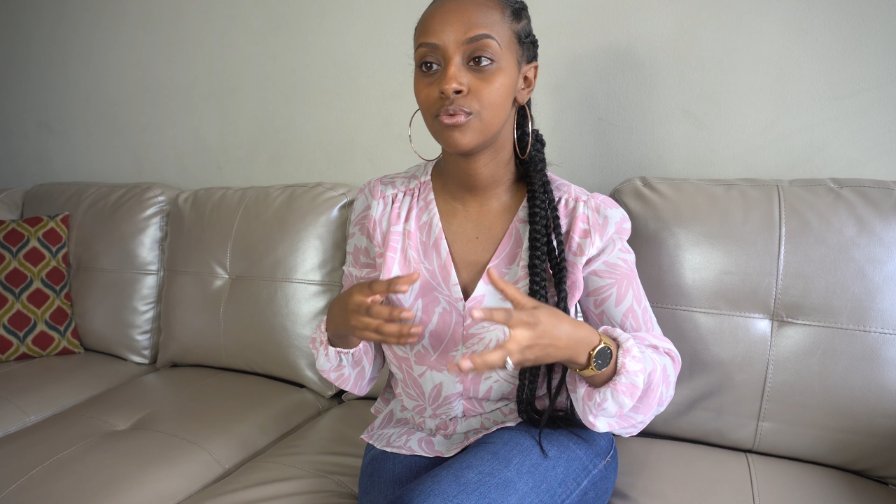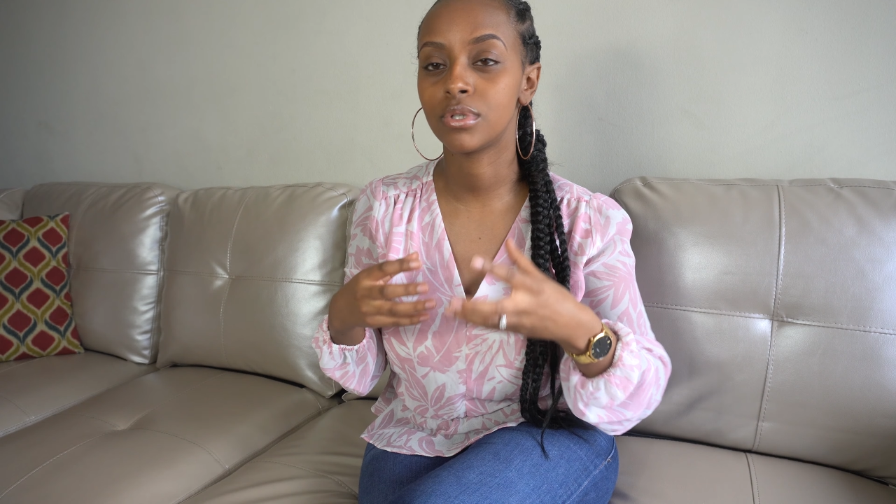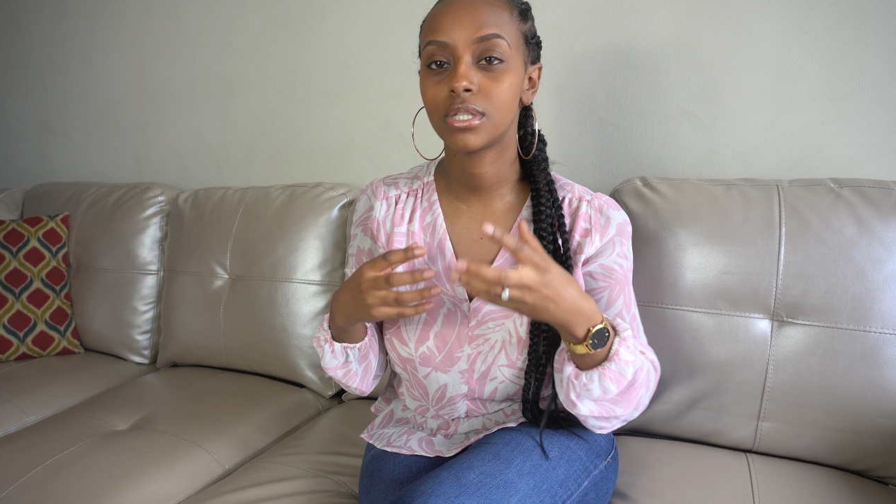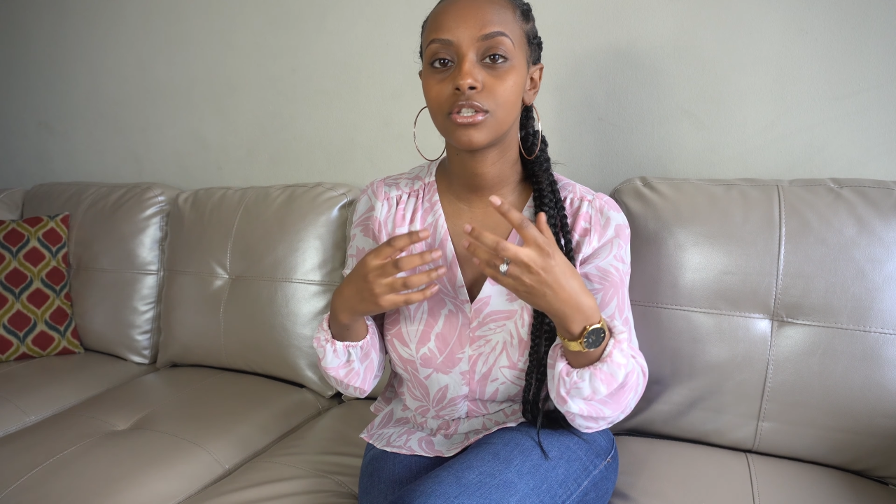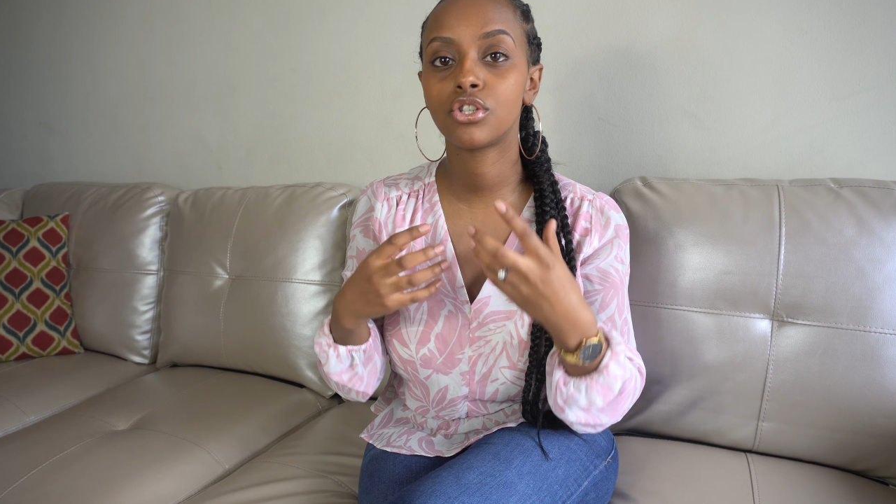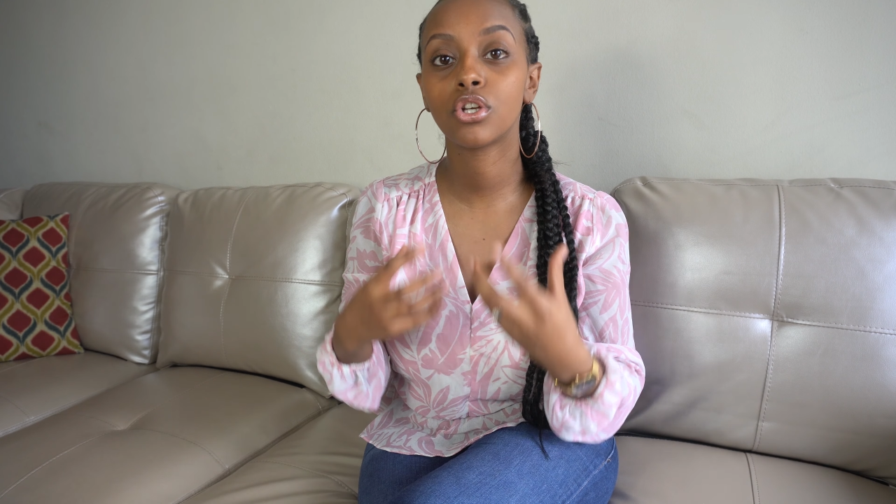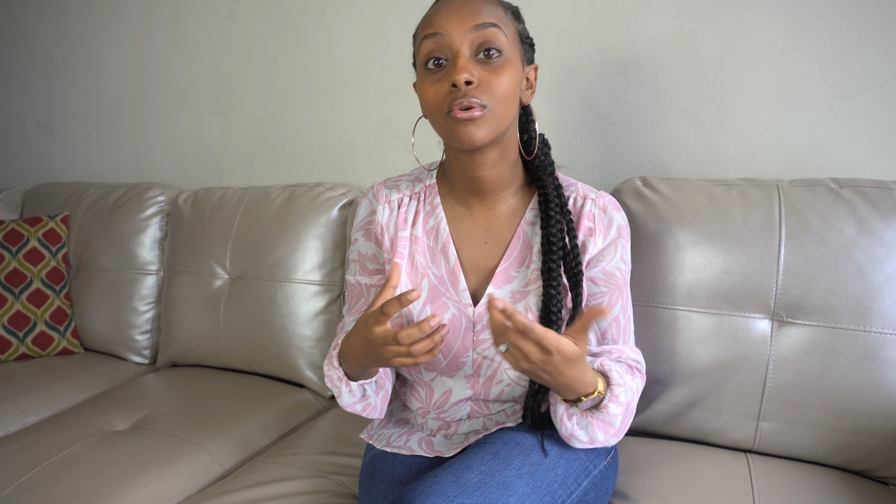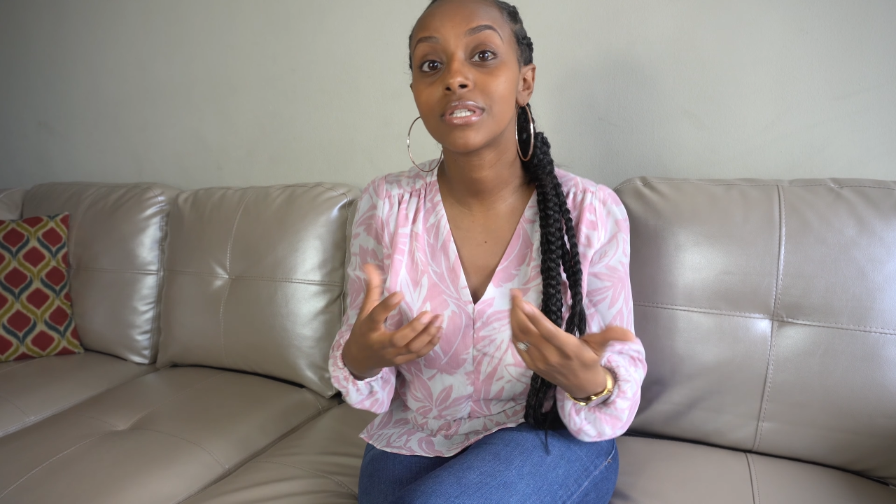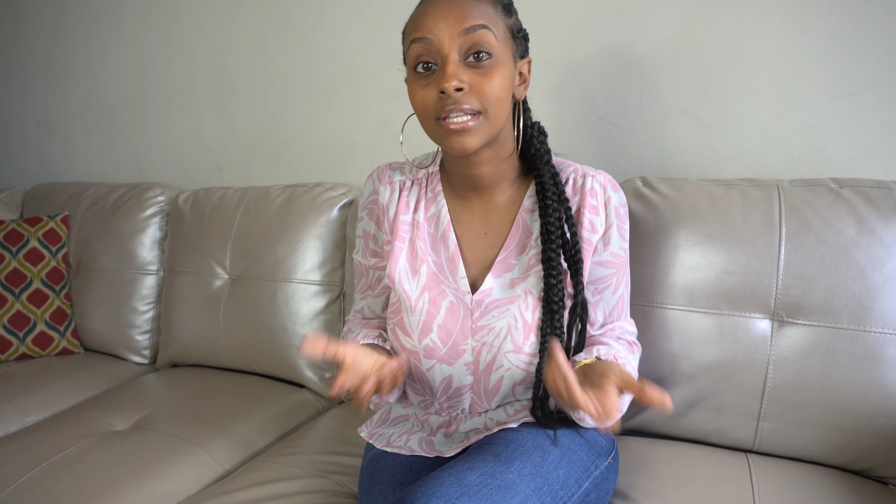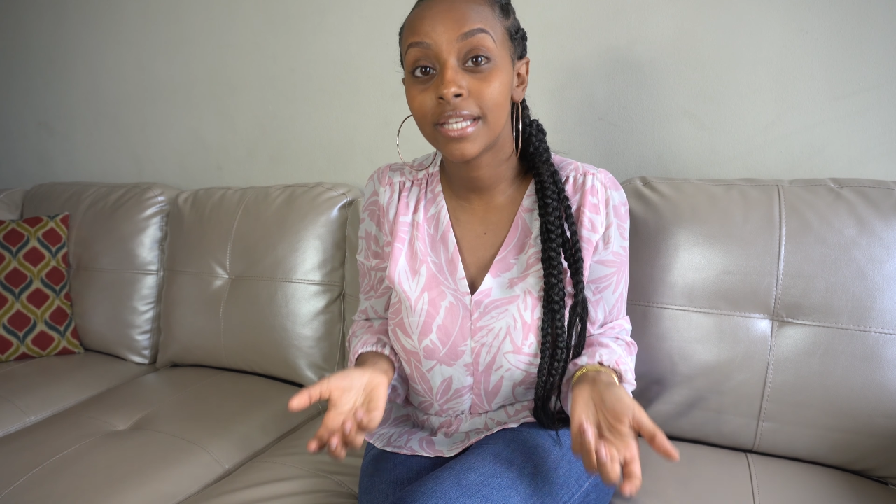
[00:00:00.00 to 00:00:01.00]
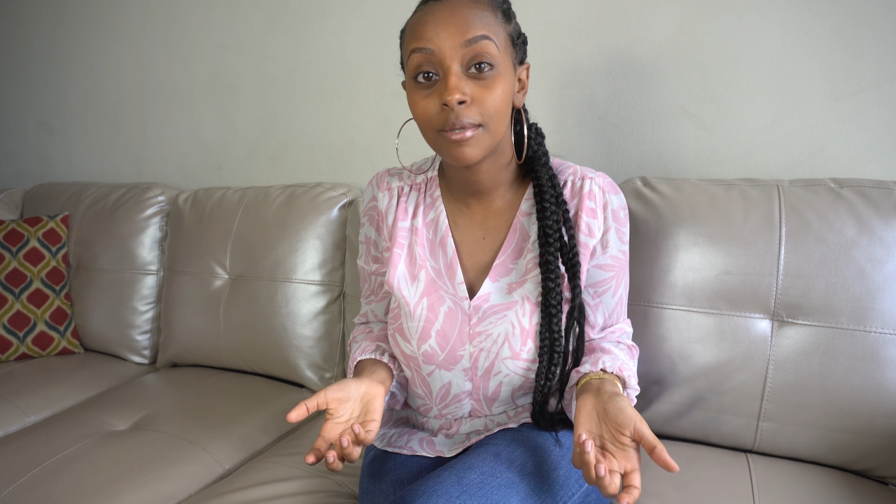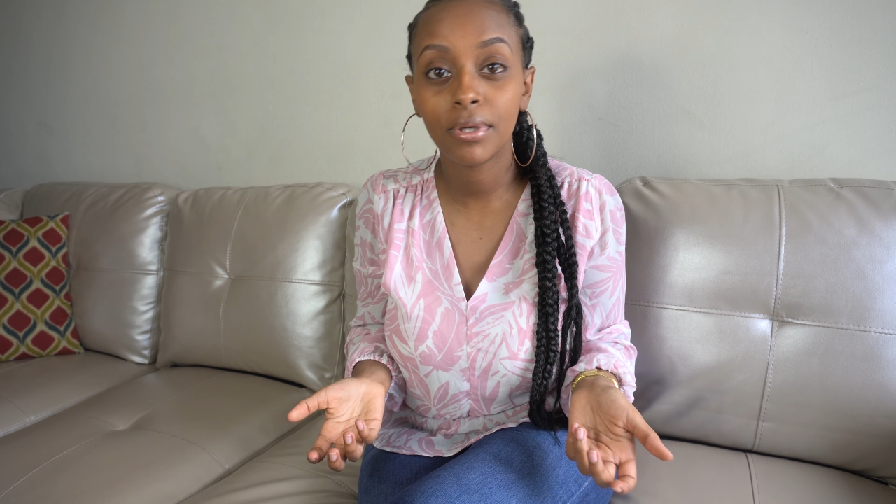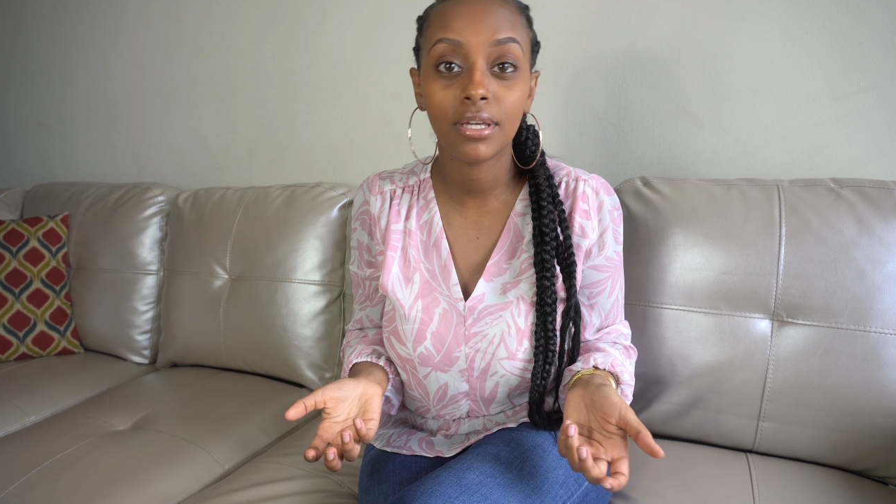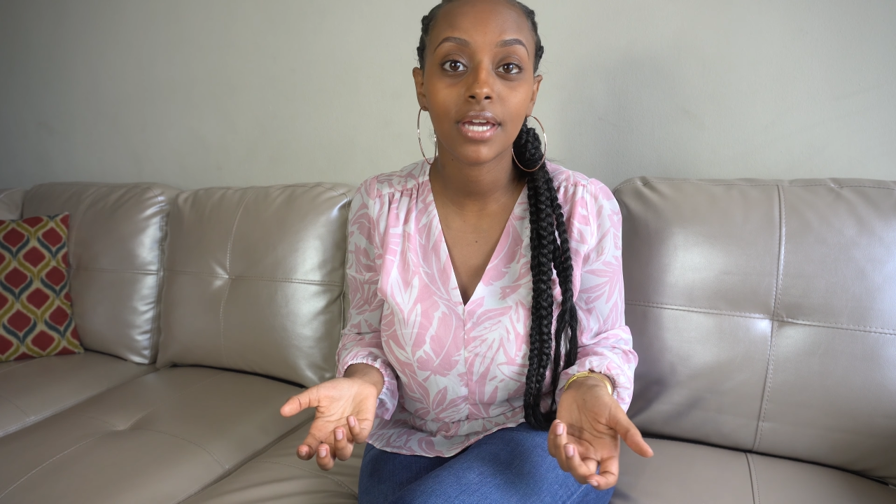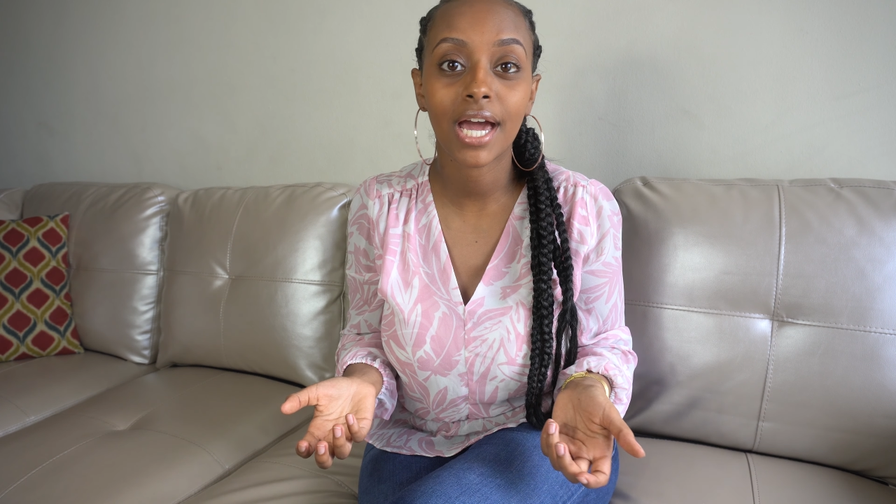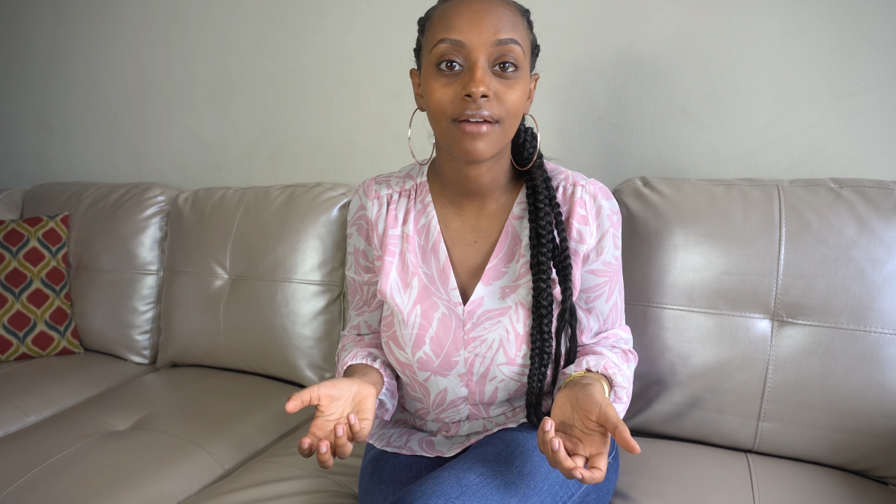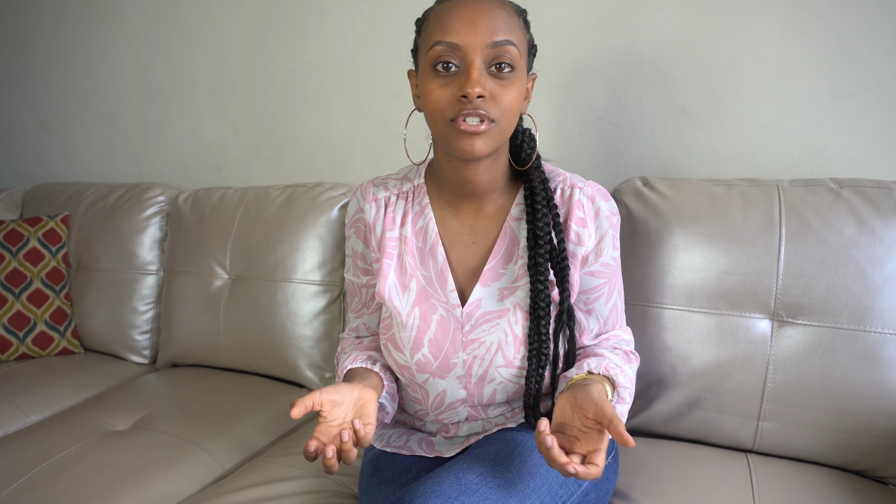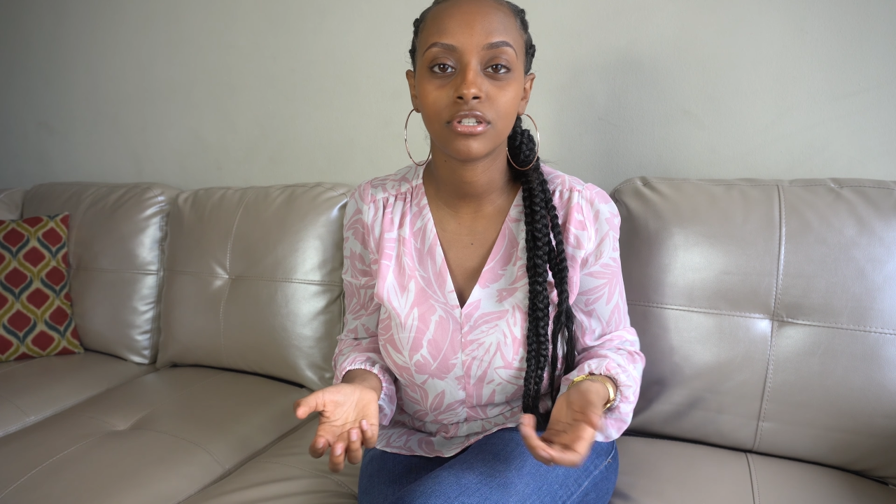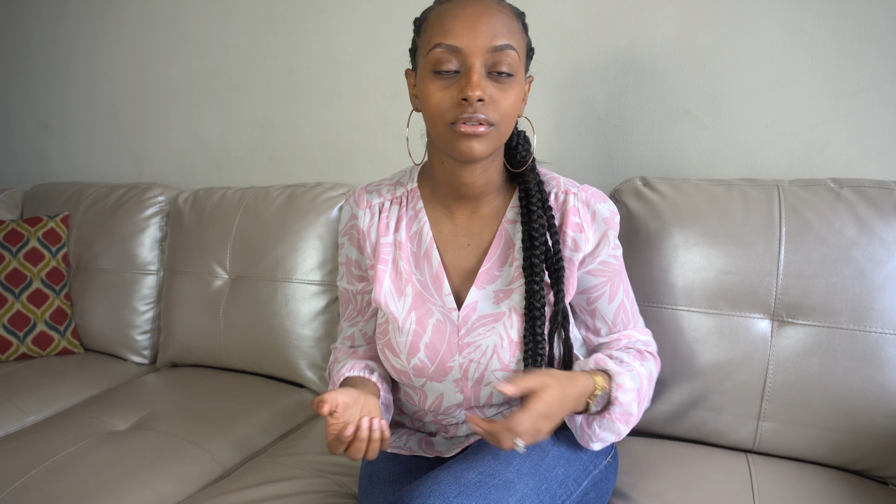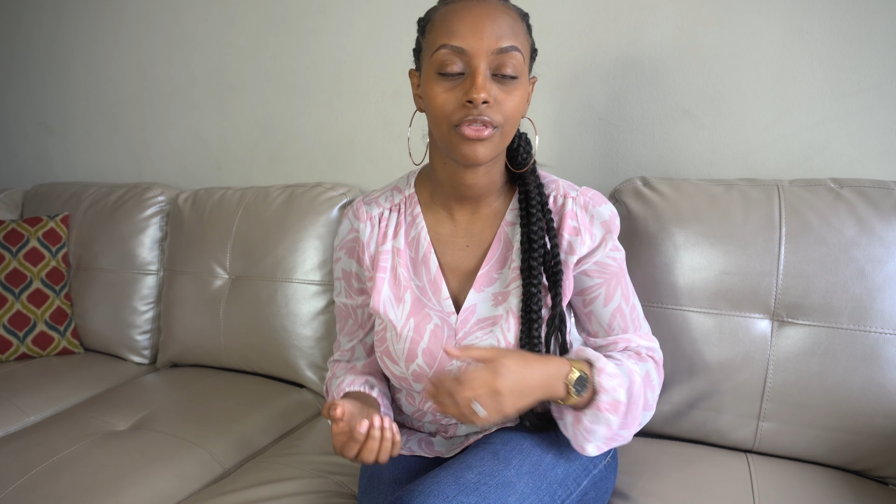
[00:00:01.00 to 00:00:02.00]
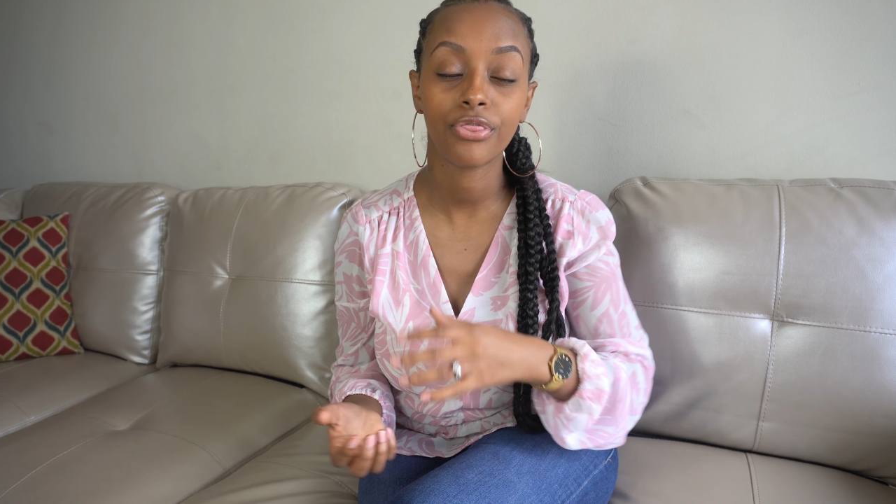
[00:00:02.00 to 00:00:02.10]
was so sleepy after